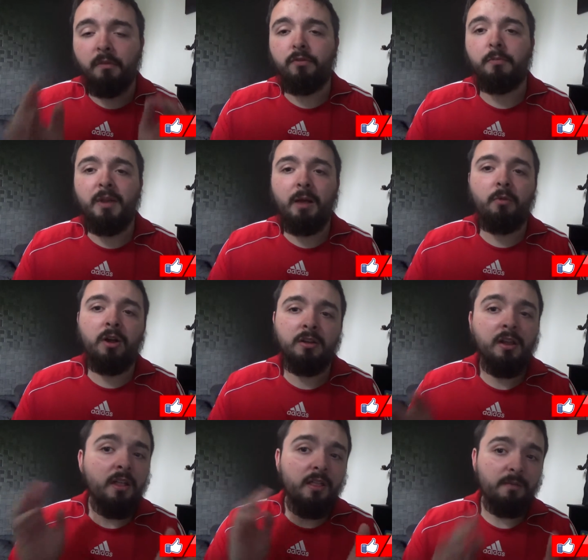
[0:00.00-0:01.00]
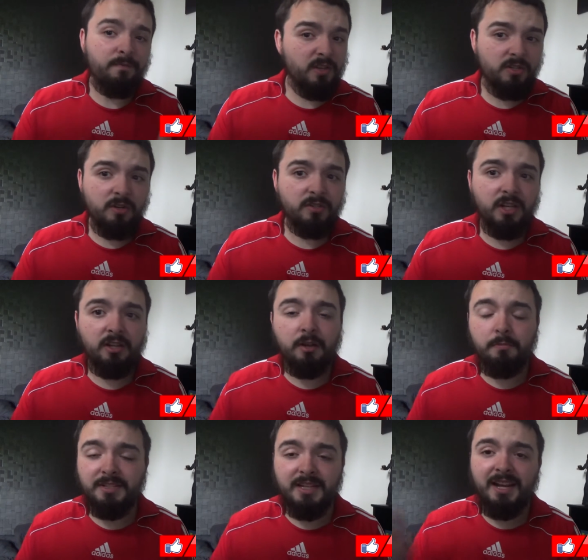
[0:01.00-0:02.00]
But from now on, the videos ain't
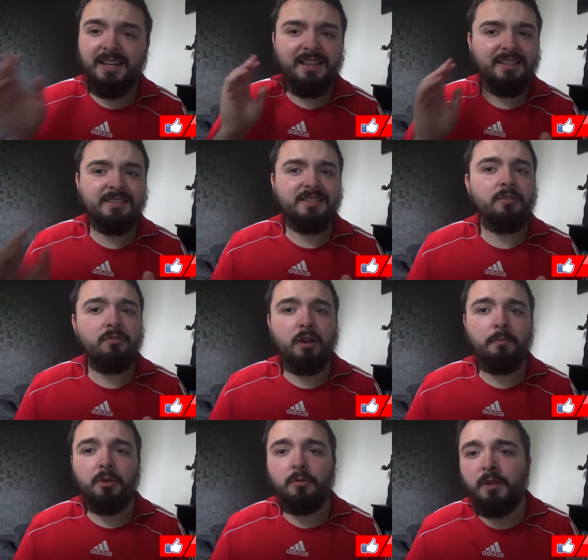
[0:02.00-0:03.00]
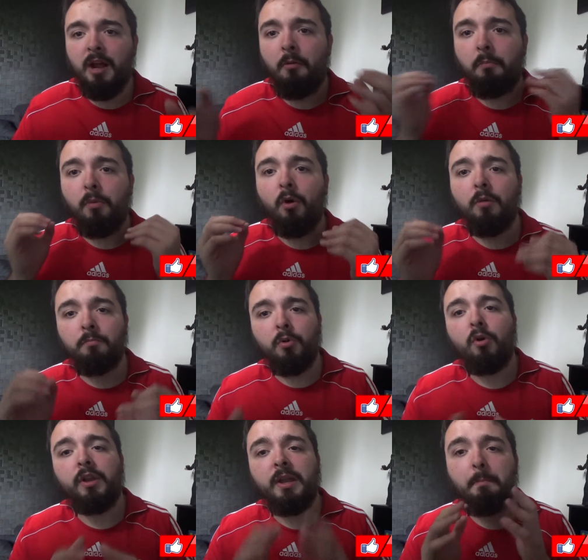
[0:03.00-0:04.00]
gonna be daily. They're still gonna be coming out, but I'm
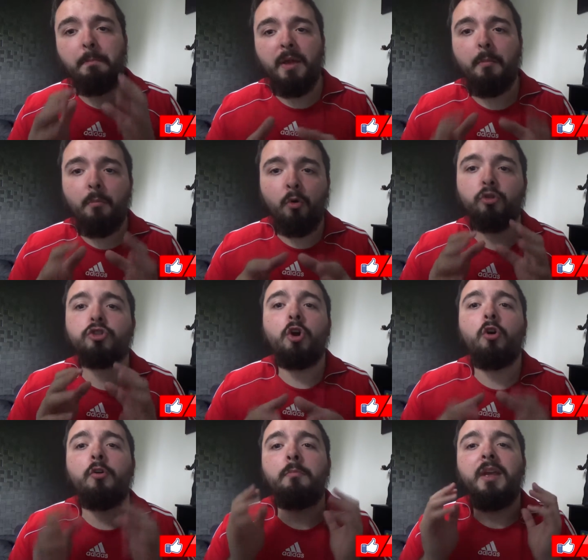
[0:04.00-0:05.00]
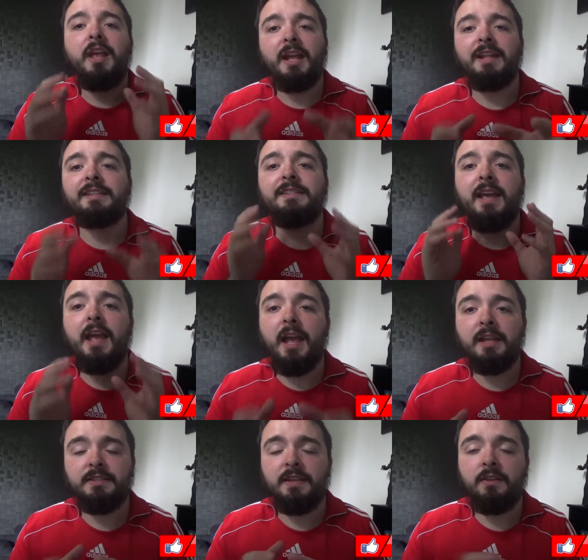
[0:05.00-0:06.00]
putting a bit more time into
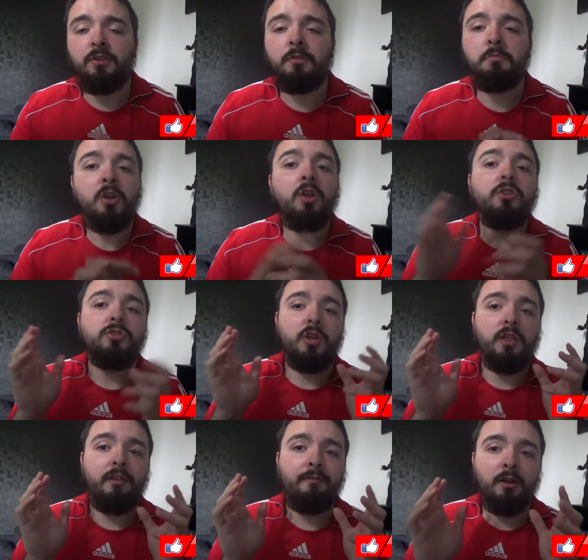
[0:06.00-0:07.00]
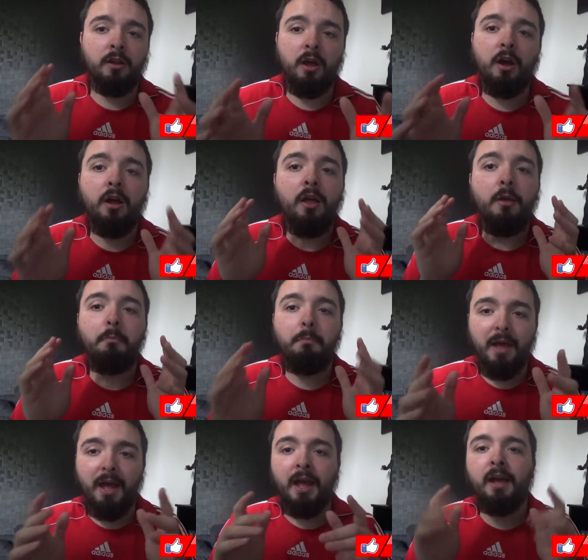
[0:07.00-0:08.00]
editing them, so they're a lot
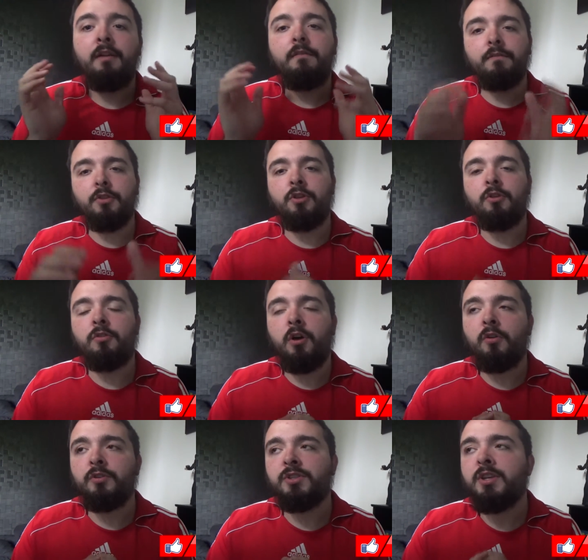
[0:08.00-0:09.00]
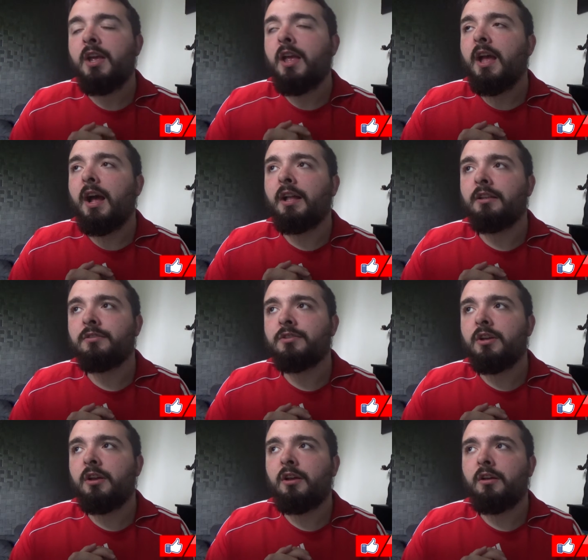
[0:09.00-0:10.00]
better for you guys. And
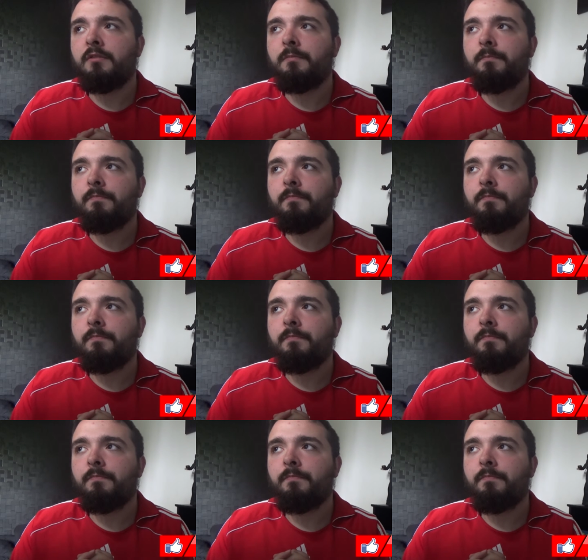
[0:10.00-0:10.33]
uh,